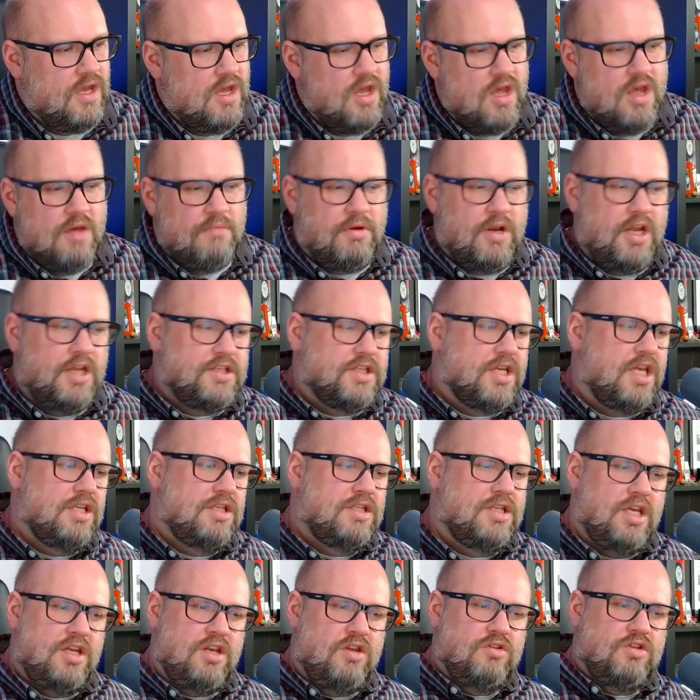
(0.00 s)
But it's
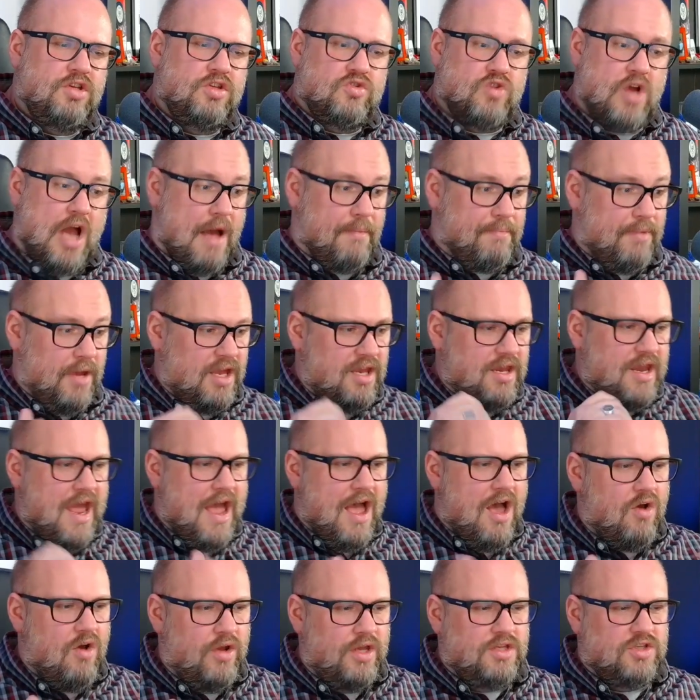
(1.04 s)
continued to drop. And
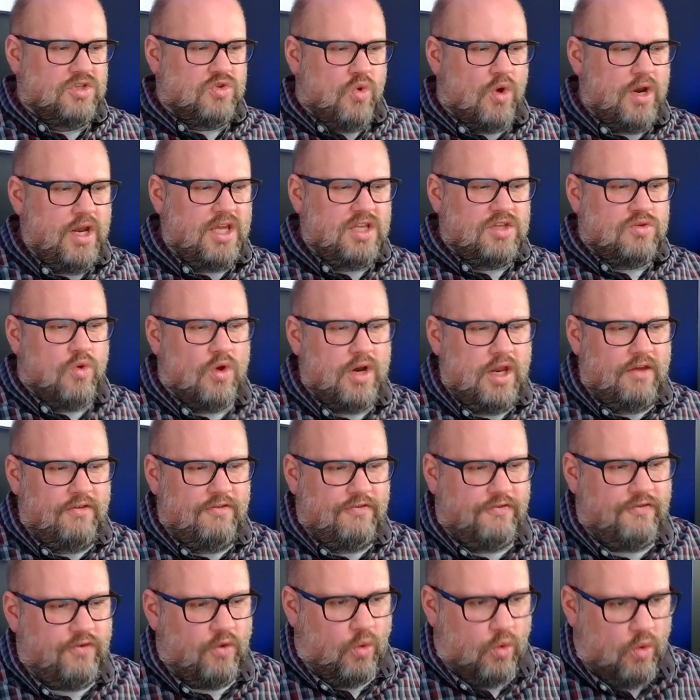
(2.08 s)
now in
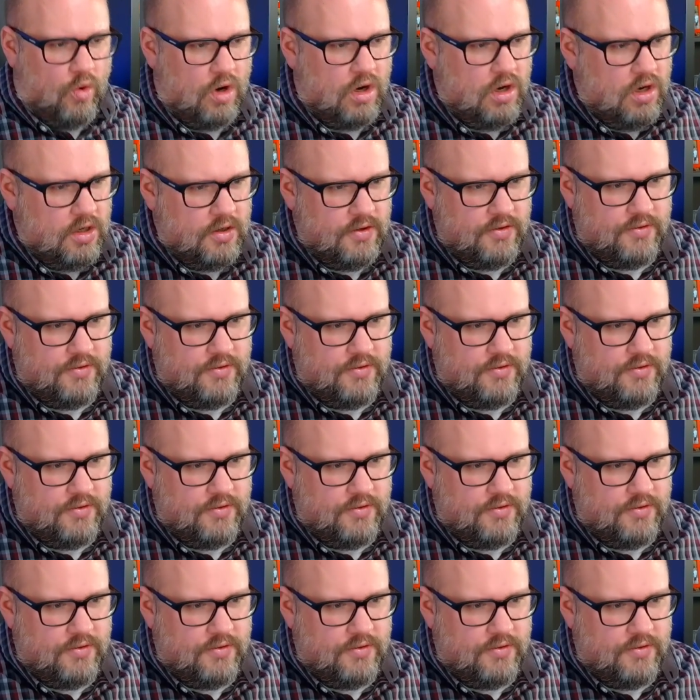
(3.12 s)
2024...